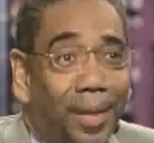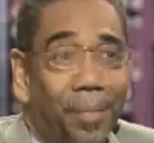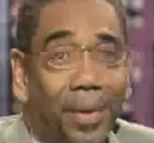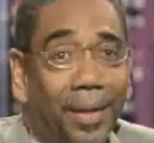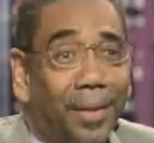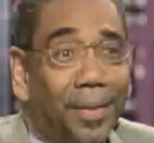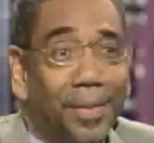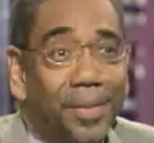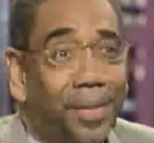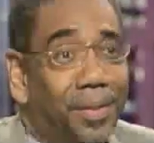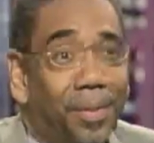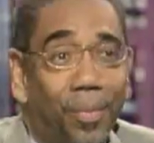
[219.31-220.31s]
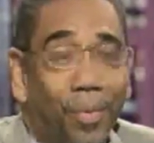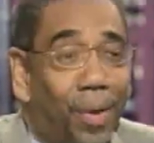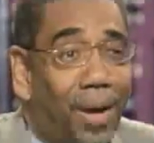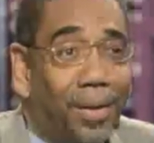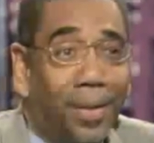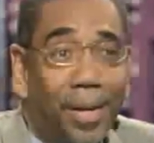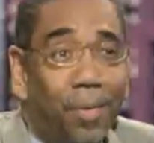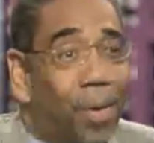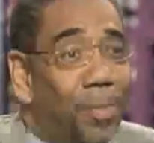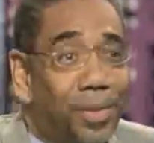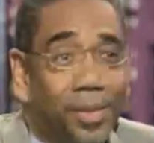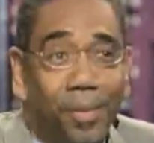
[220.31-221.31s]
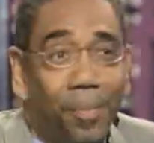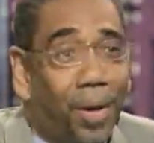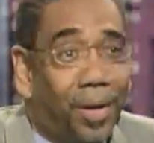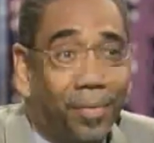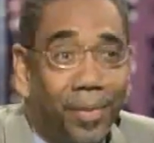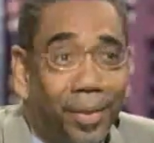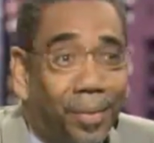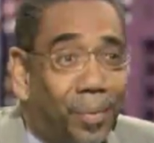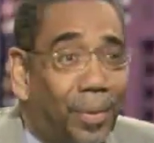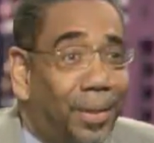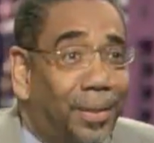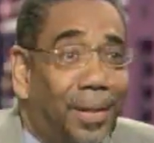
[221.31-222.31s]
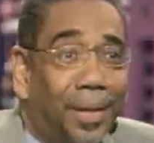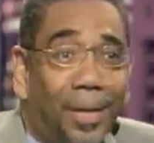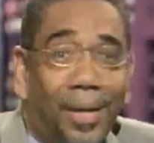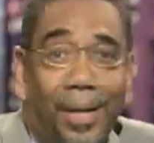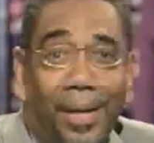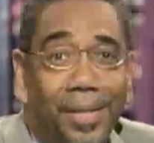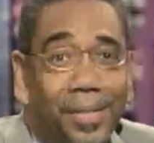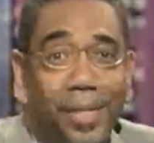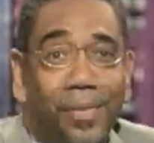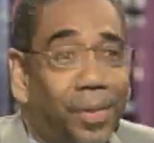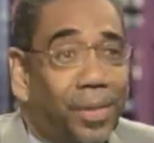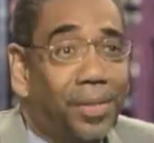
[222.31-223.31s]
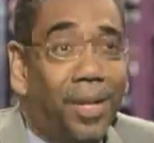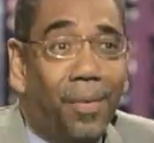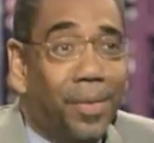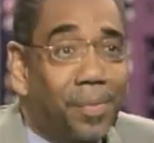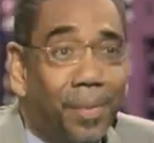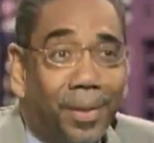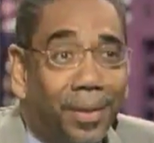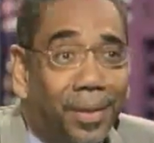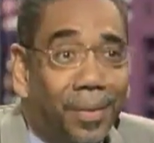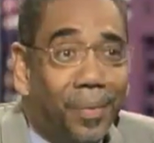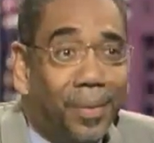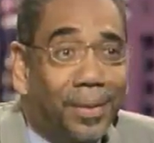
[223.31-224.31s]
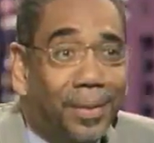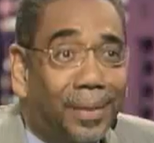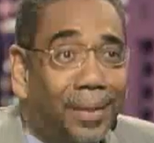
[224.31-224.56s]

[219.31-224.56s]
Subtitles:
I mean, Senator Barack, he represents a part of Inglewood. His district has always been in Inglewood.